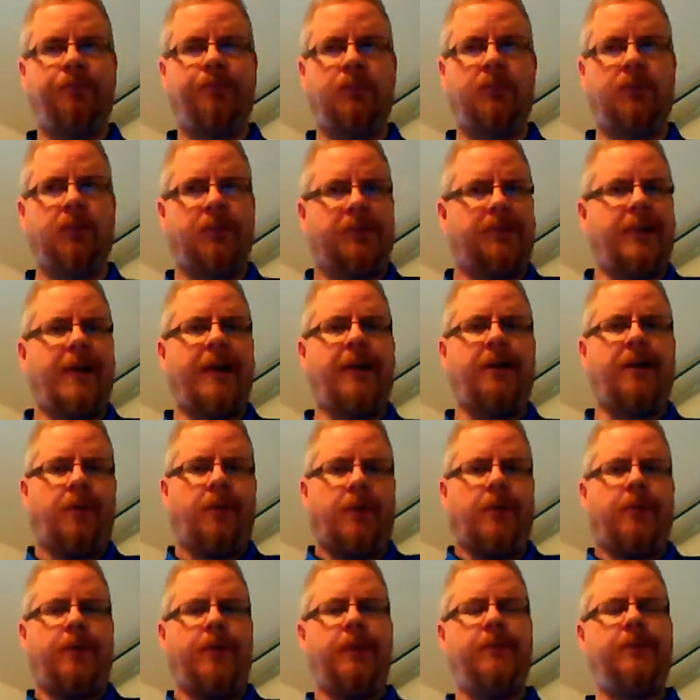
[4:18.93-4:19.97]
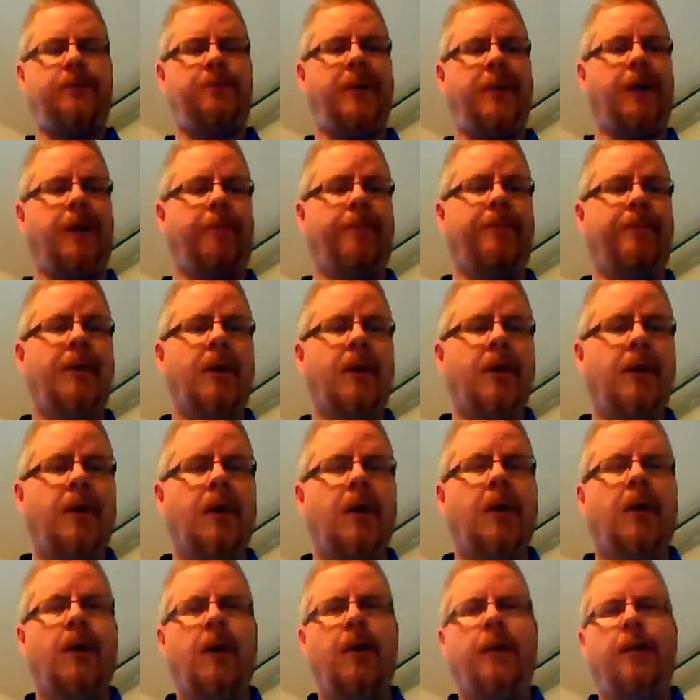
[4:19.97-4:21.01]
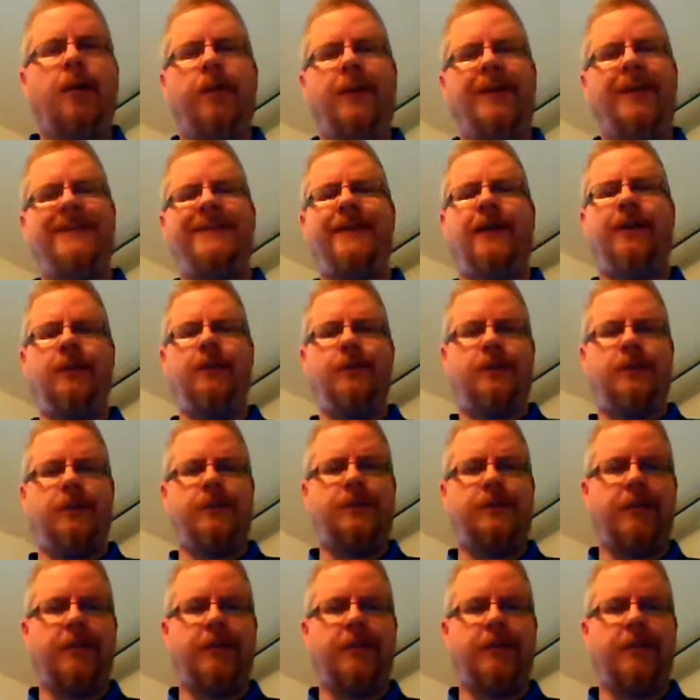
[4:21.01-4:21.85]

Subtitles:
So exactly what do these mean? The intelligence